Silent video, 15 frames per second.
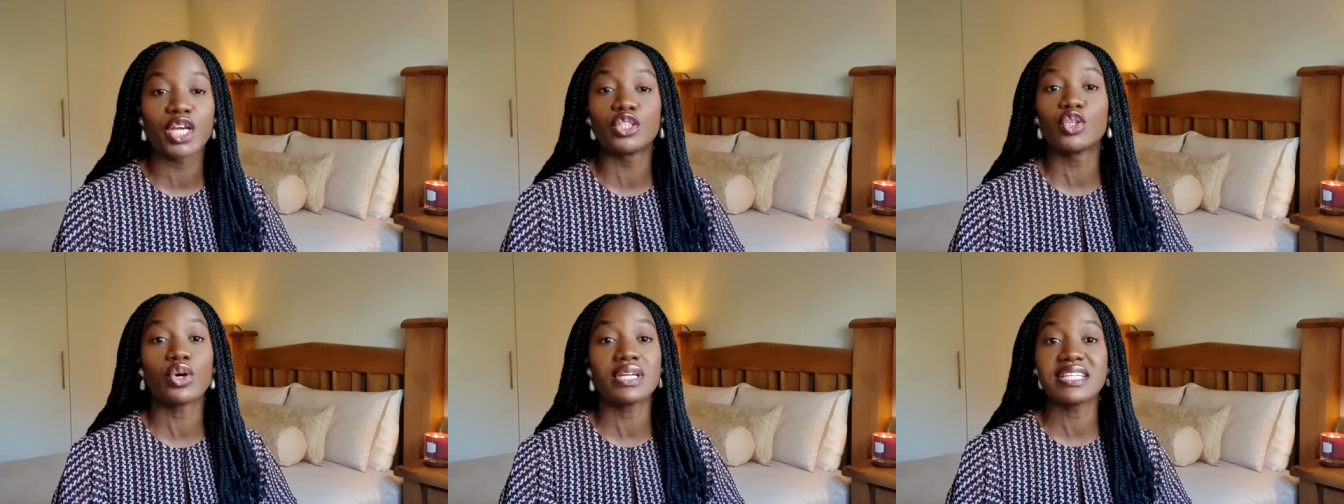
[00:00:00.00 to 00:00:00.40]

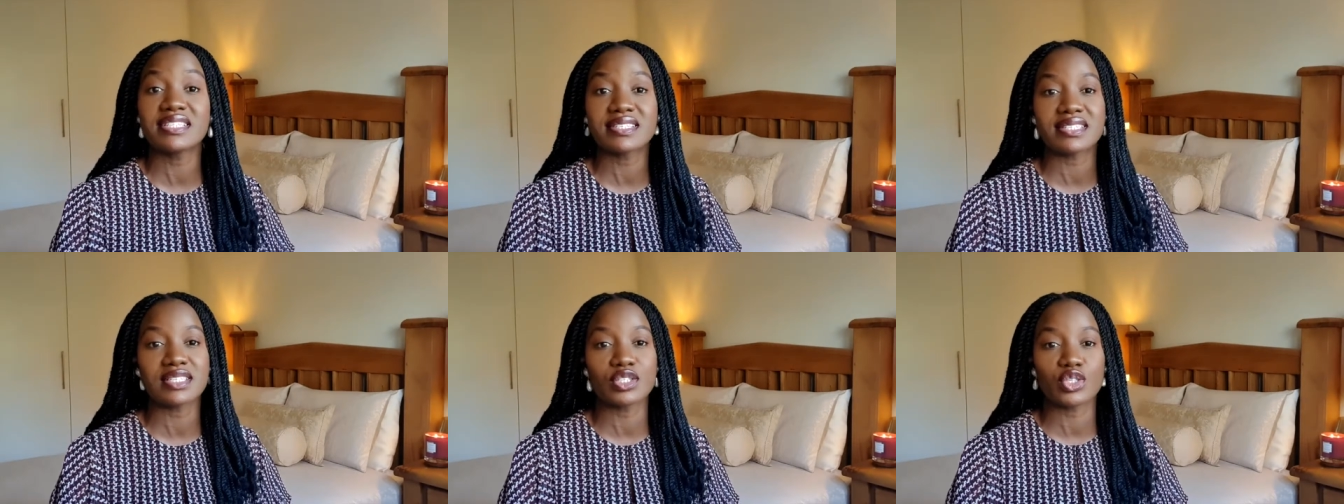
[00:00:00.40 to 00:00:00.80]
don't
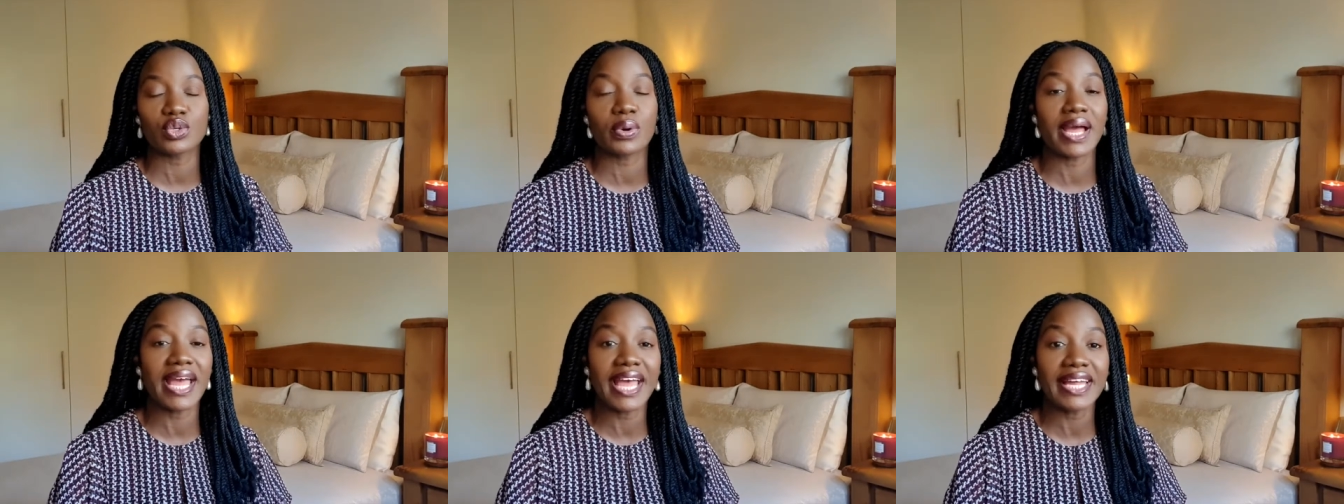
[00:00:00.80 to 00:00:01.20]
listen
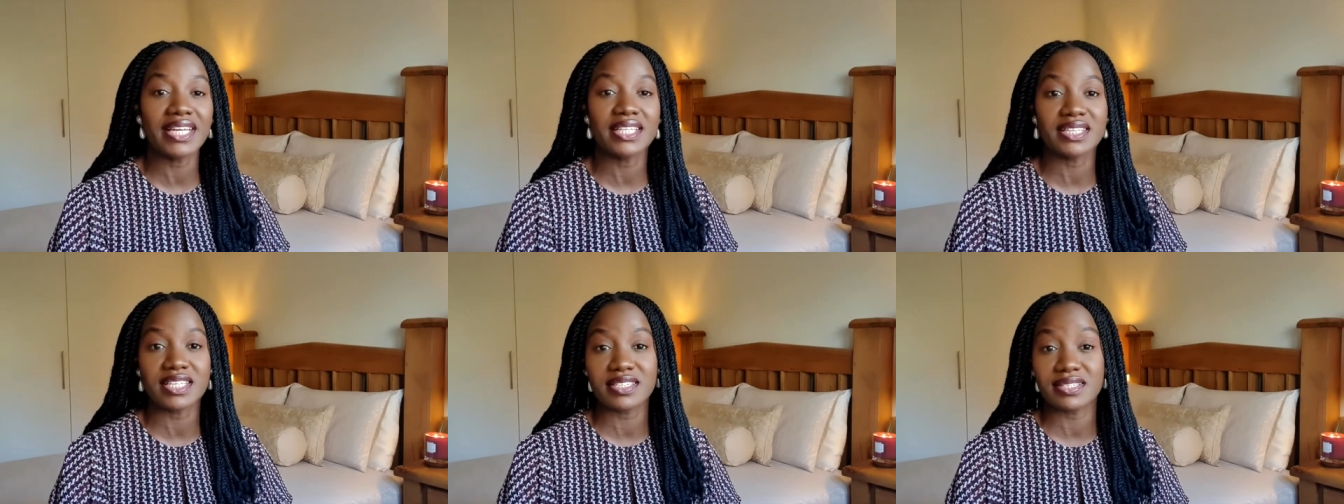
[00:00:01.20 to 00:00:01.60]
to
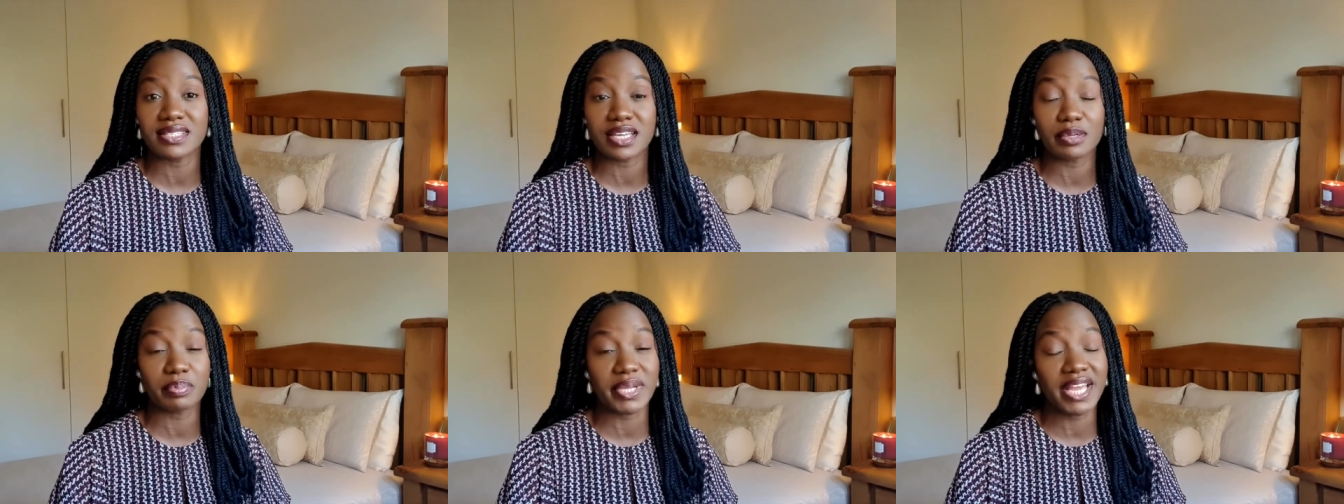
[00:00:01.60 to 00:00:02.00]
anything
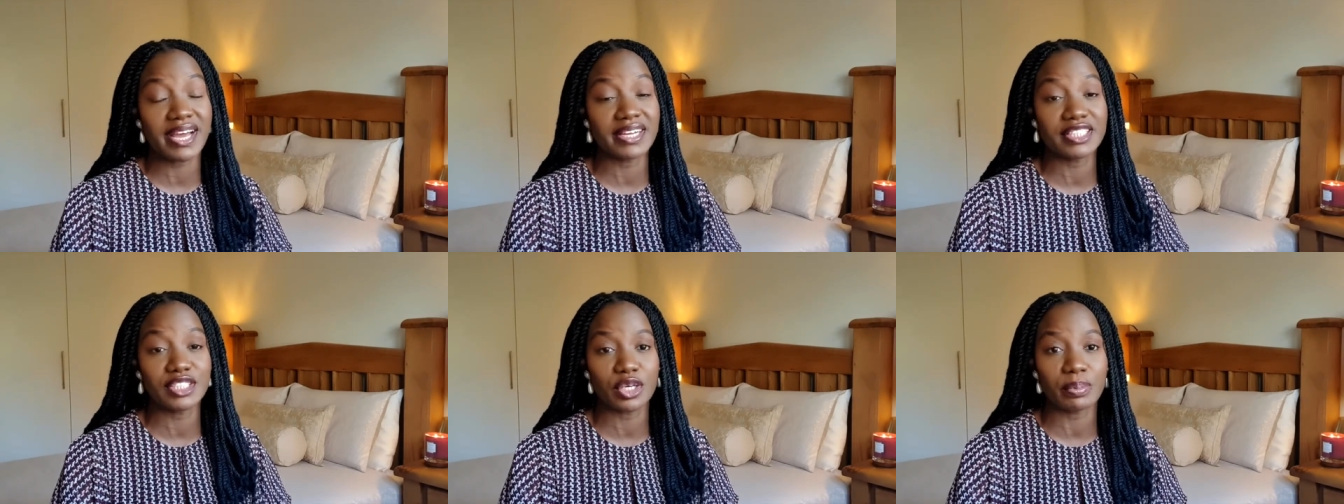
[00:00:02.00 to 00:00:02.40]
said
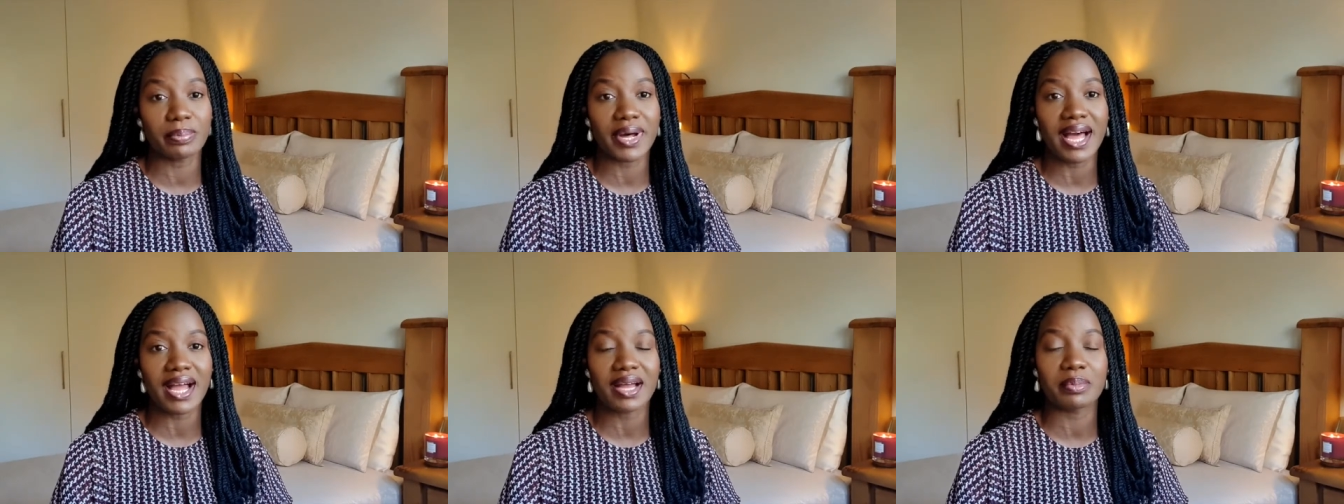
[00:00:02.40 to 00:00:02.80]
behind your
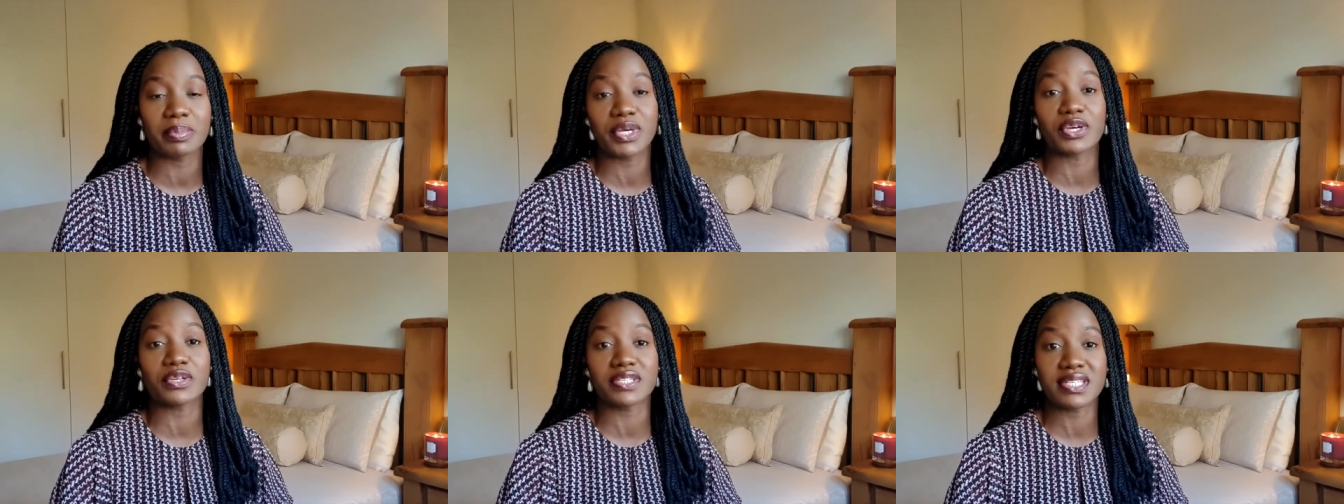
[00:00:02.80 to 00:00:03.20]
back
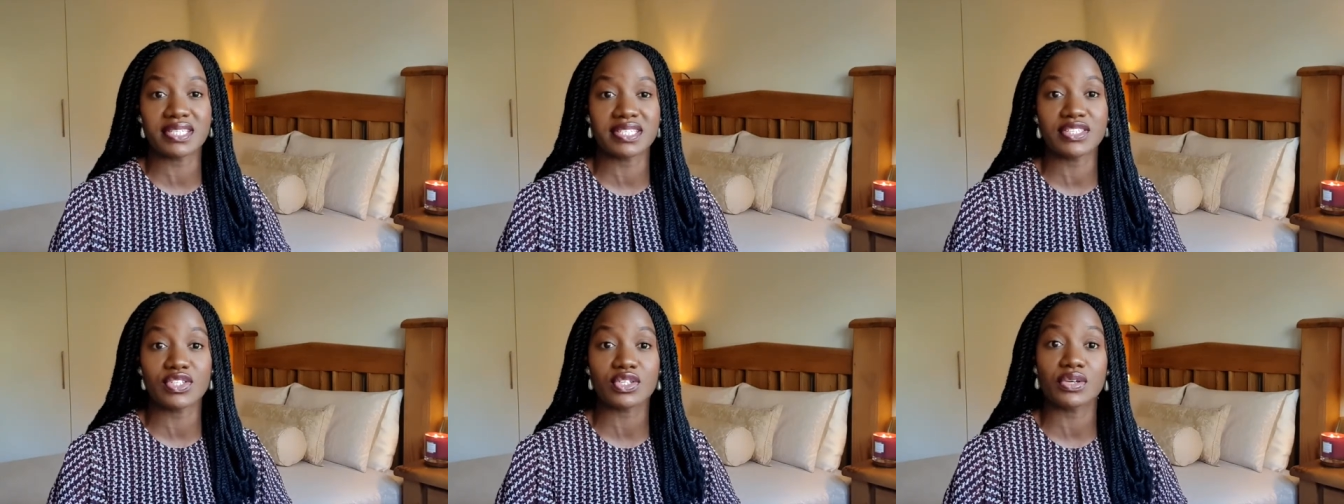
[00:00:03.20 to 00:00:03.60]
because
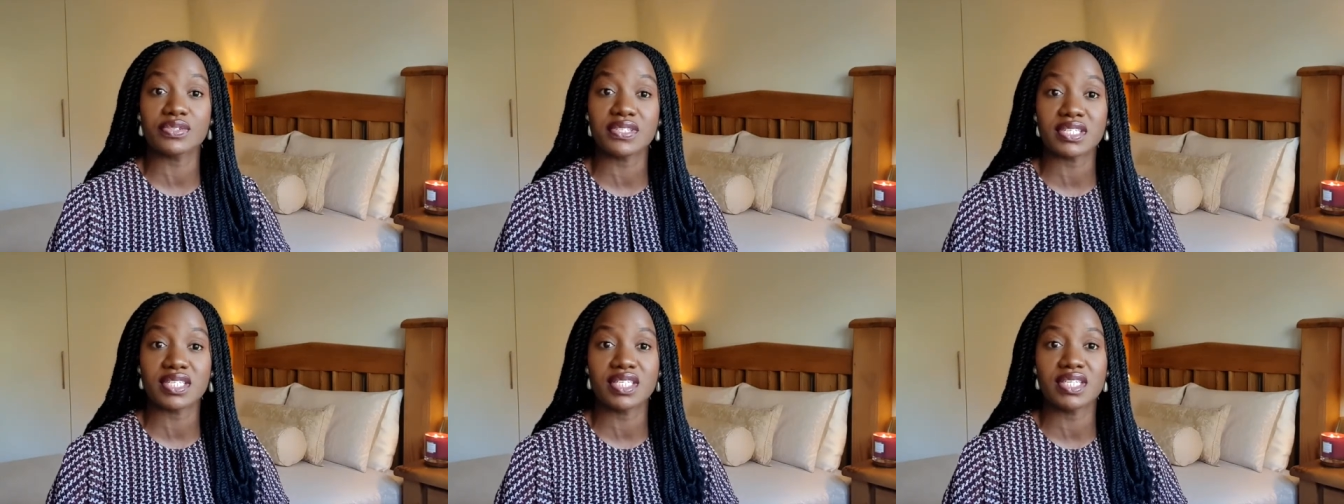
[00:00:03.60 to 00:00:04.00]
it is
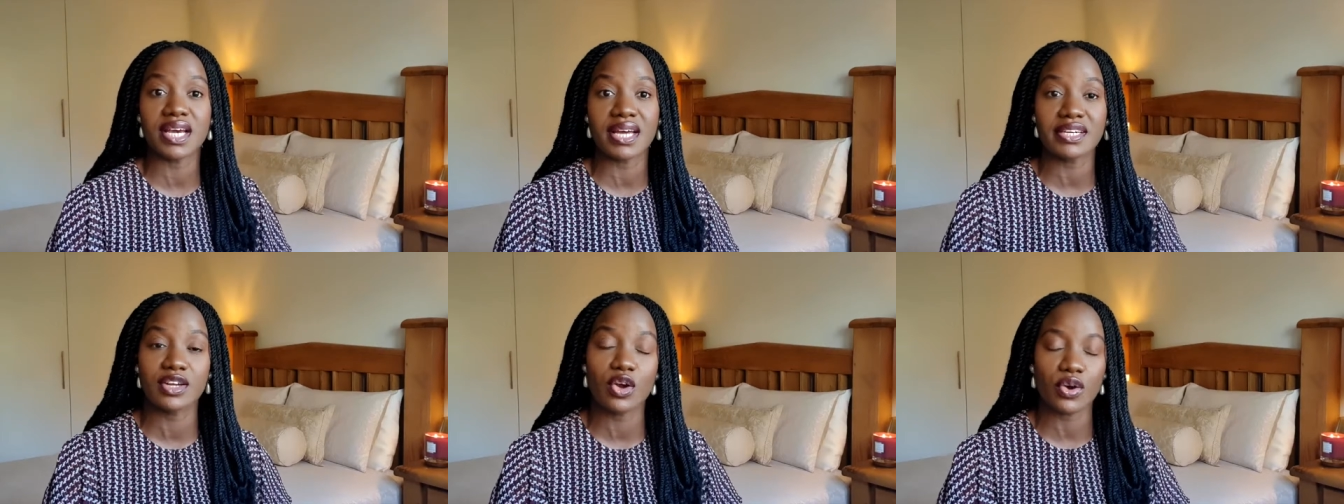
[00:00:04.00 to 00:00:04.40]

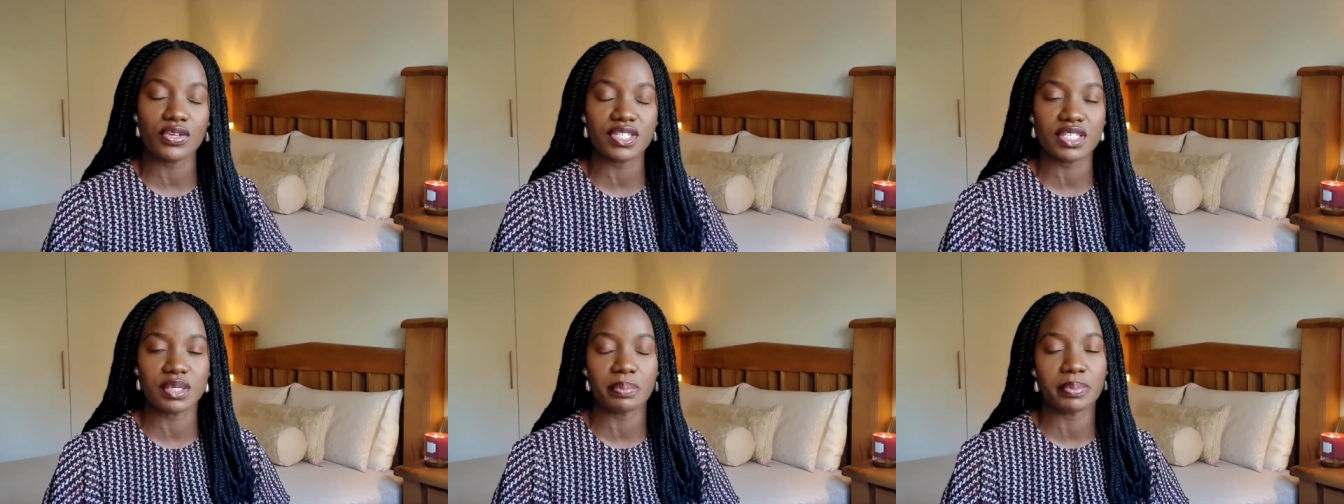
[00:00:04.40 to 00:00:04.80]
considered
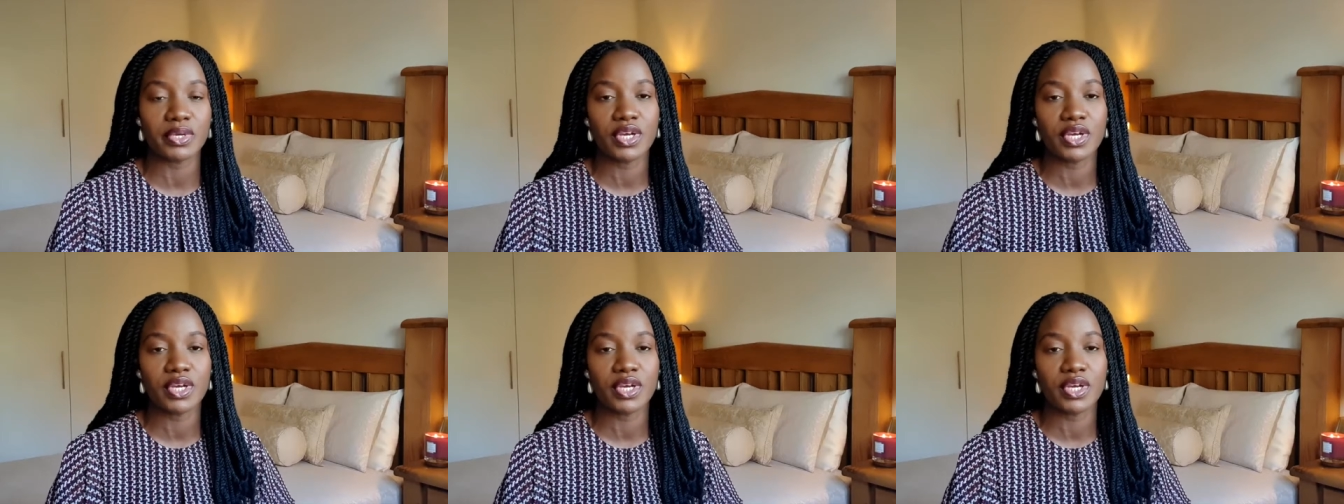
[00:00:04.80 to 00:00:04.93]
gossip.